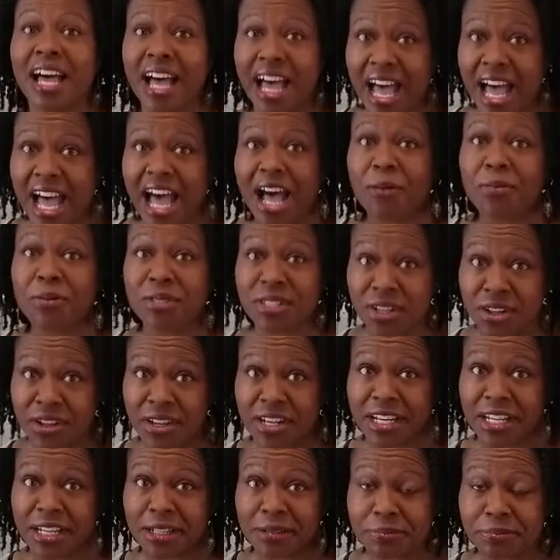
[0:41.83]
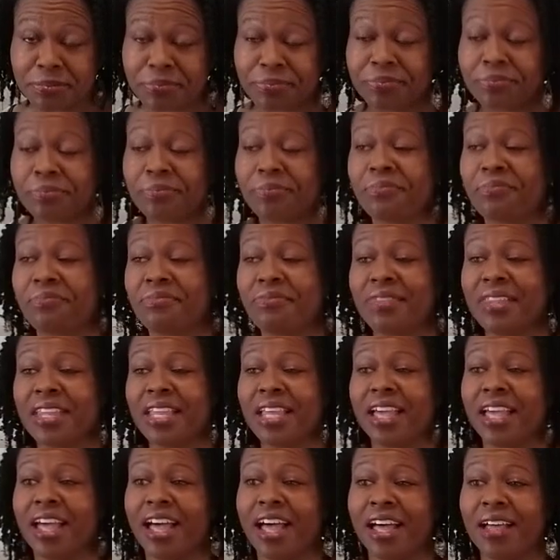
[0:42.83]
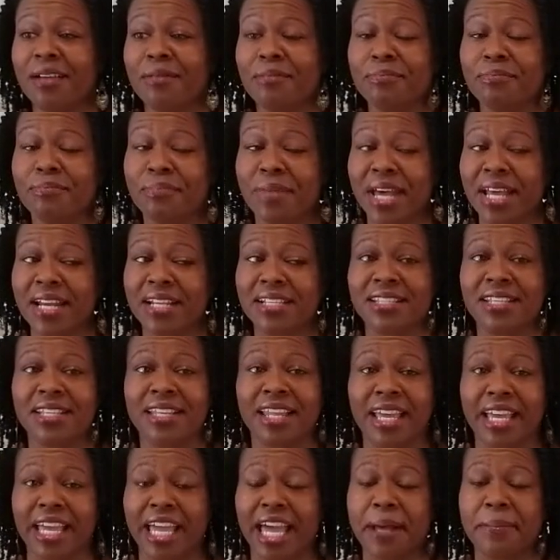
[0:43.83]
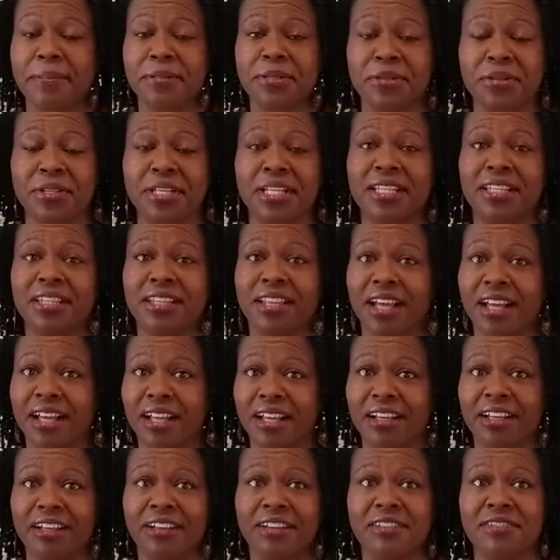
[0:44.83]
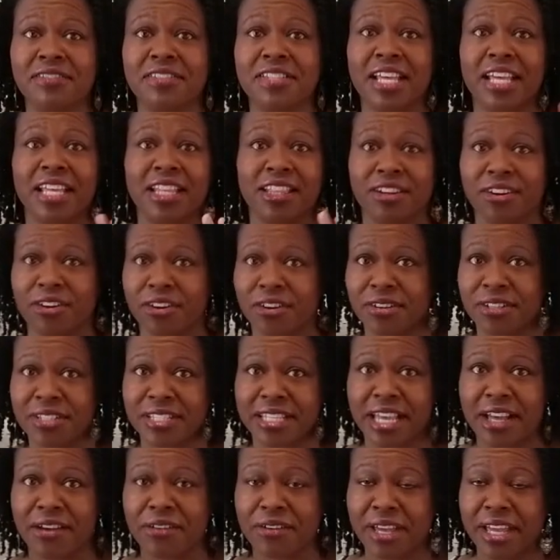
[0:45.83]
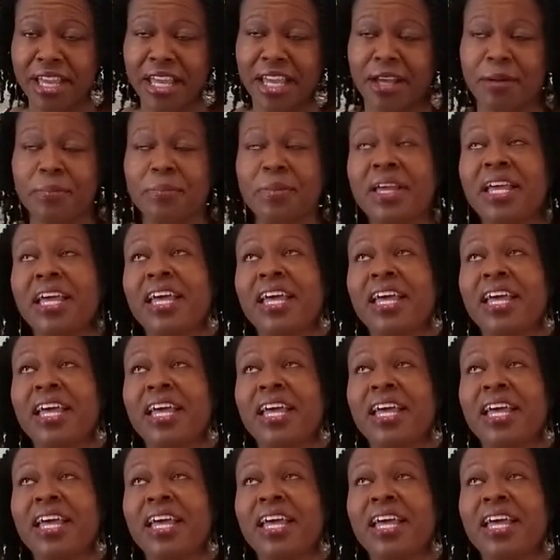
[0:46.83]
I was on it. Madison like absolutely loves like the Girl Scout camp.